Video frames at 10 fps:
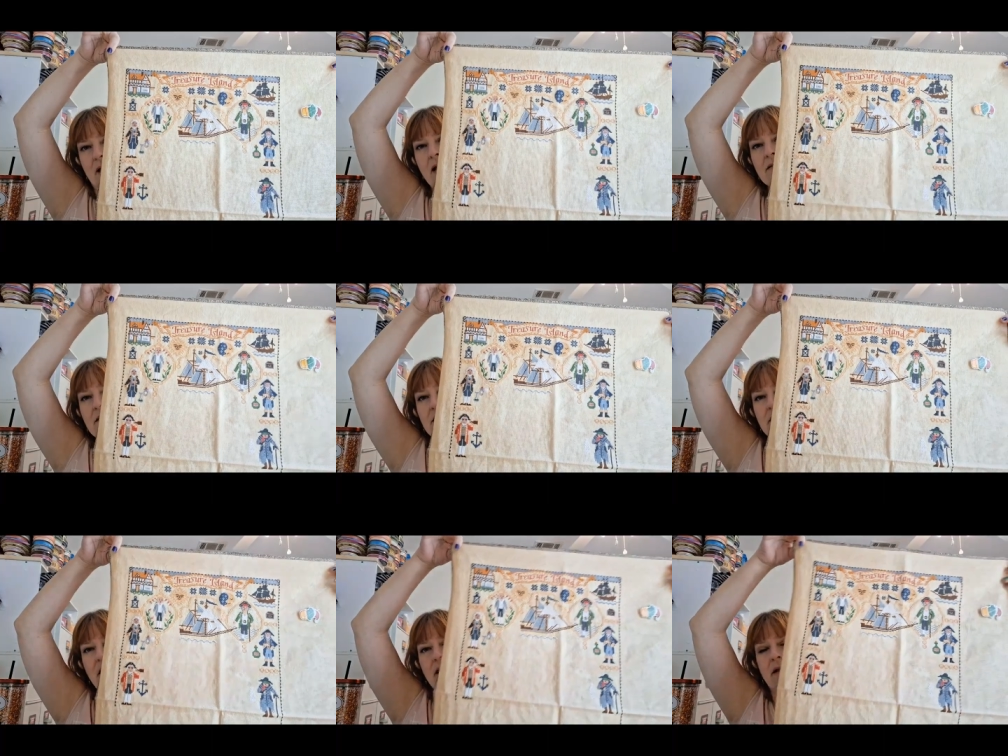As I
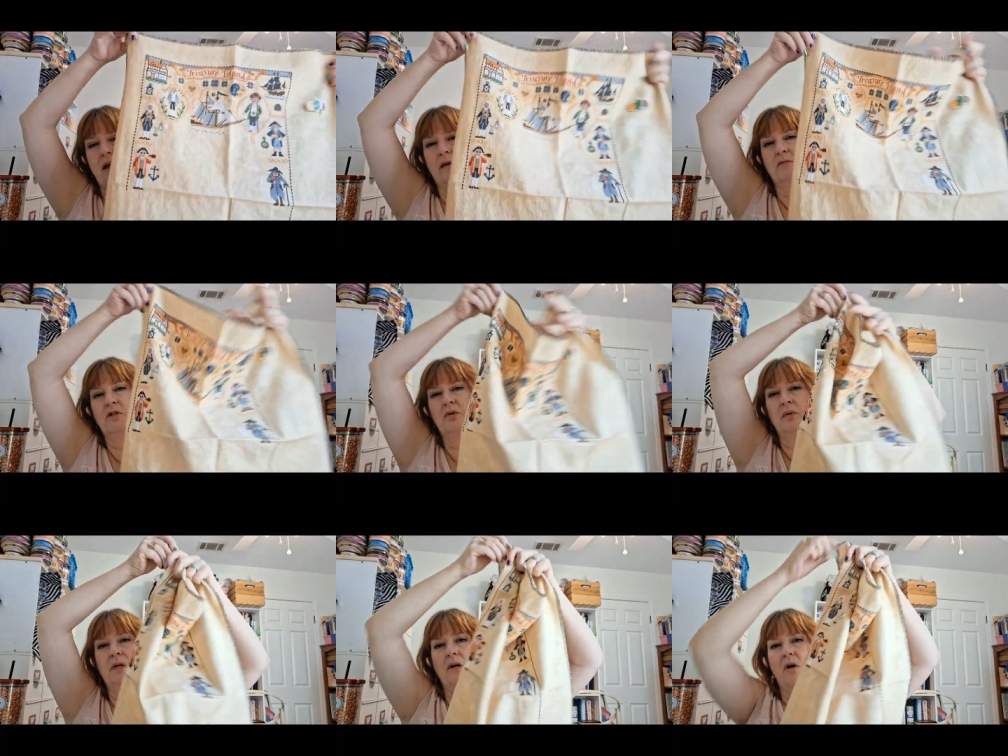said, I'm
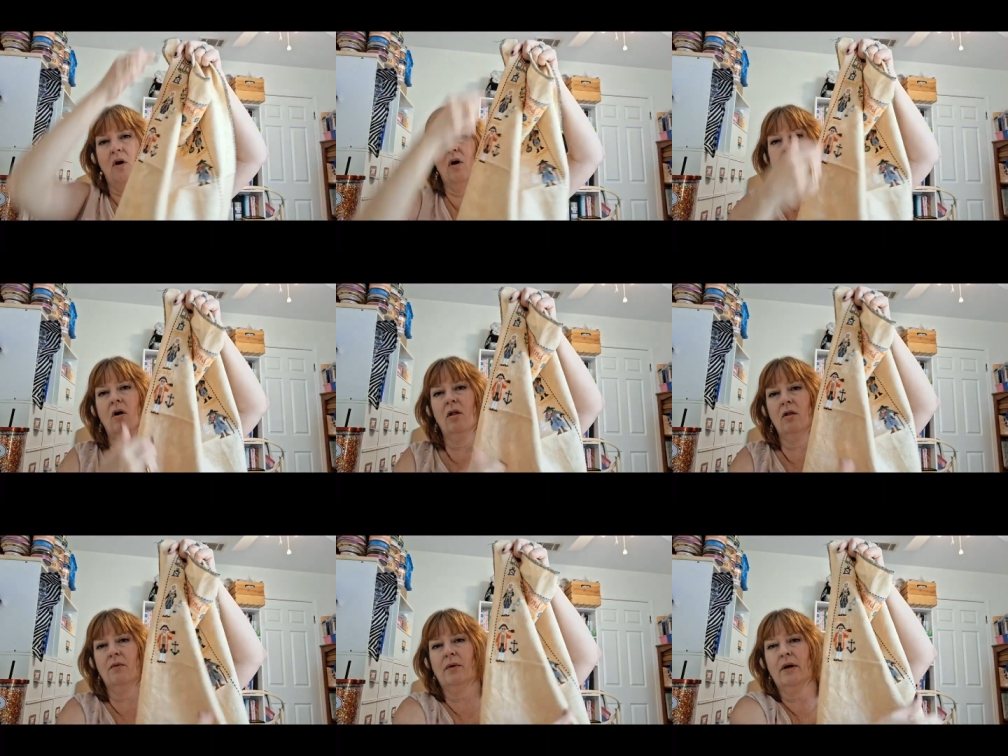doing
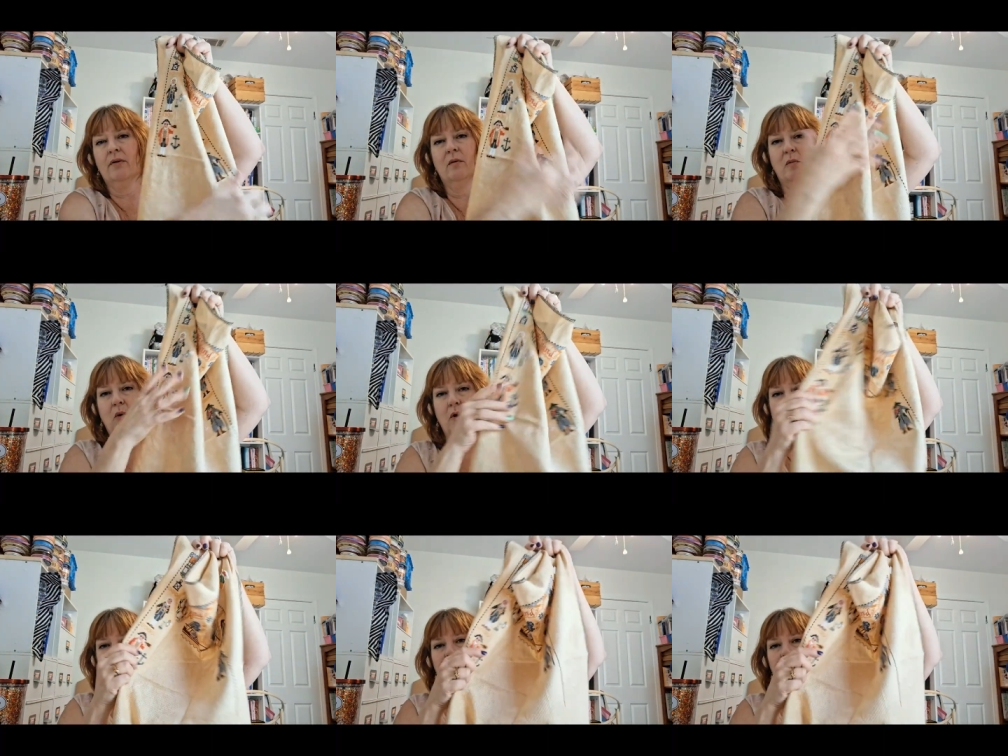all around the border